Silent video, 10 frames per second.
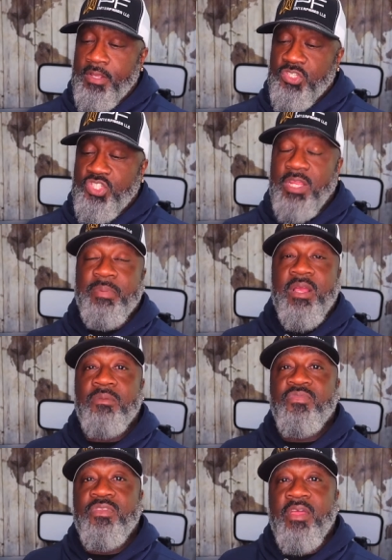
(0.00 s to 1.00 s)
She
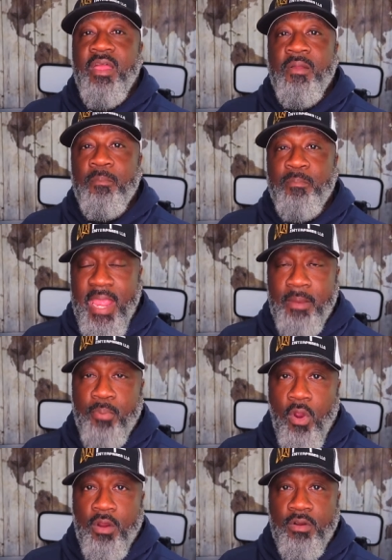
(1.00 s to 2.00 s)
becomes the
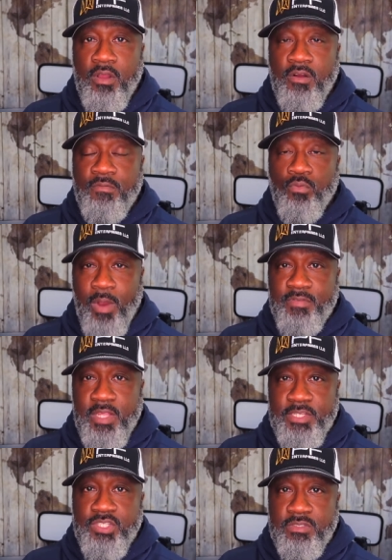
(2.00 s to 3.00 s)
main part of
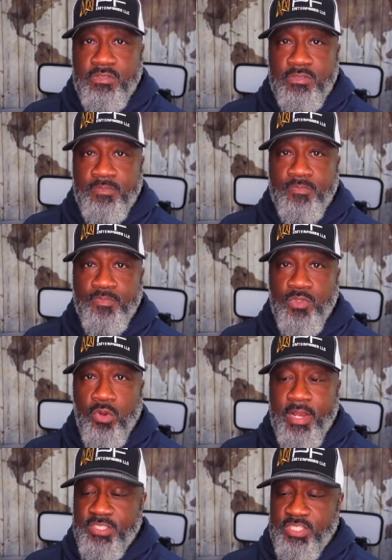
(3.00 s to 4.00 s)
Revelations.
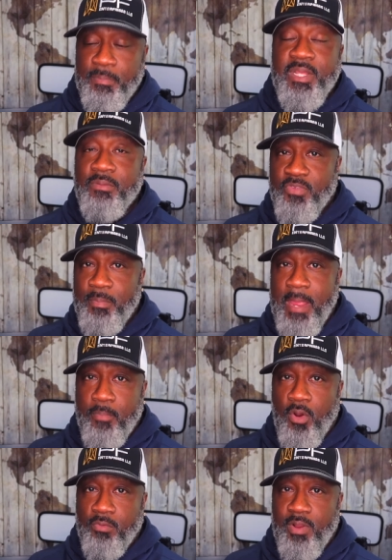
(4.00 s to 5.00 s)
All right, she becomes the main
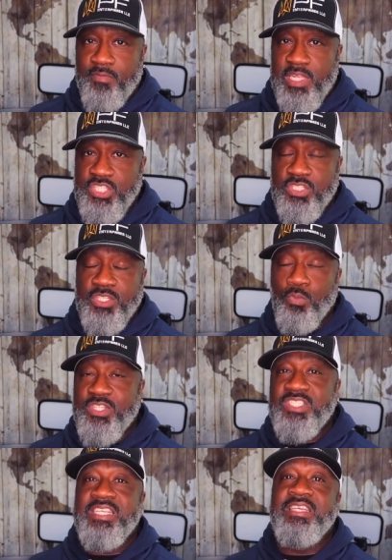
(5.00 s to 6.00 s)
part of Revelations, in
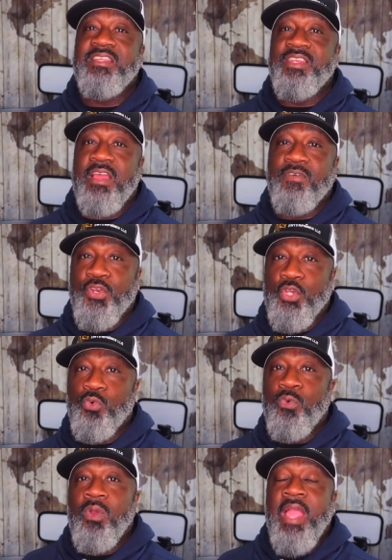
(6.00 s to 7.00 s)
which Teela never
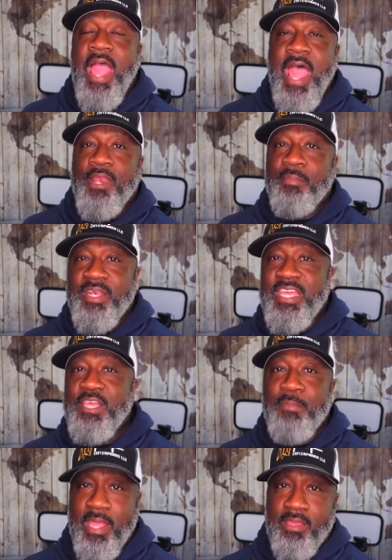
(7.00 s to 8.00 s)
knew Adam and
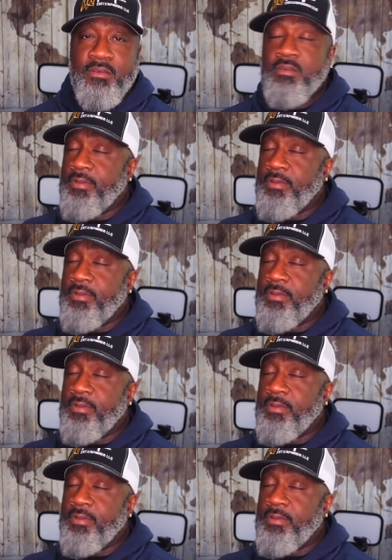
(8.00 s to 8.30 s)
He Man